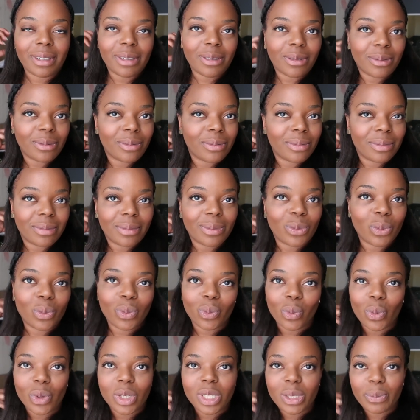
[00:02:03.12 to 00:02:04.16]
and
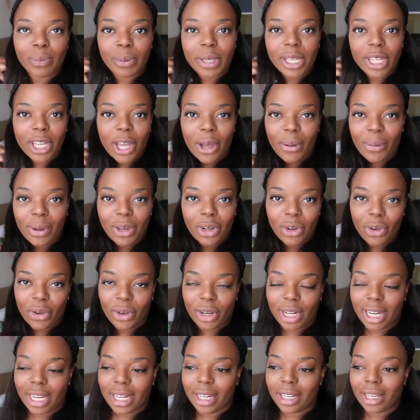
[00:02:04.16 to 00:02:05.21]
what's been going
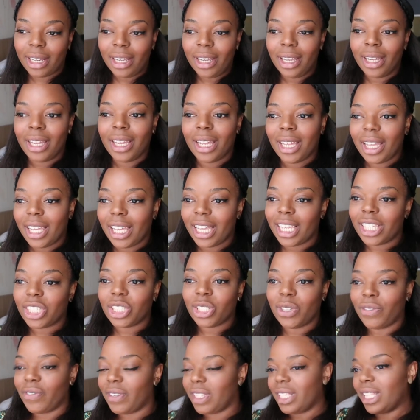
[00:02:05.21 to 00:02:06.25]
on in
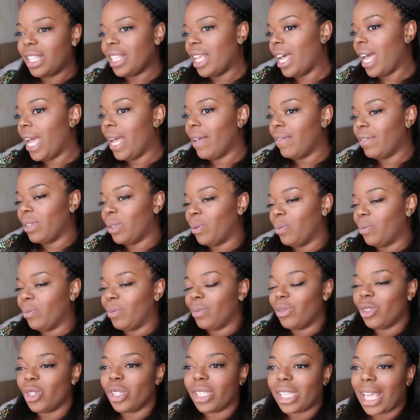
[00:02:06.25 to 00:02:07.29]
each of us lives,
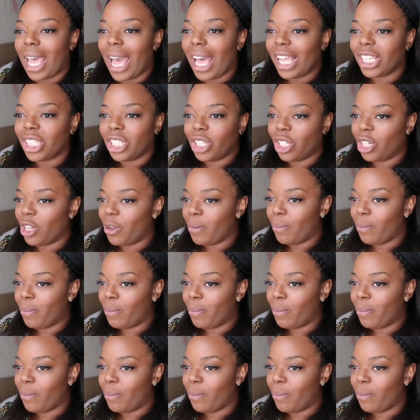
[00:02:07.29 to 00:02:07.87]
and just catching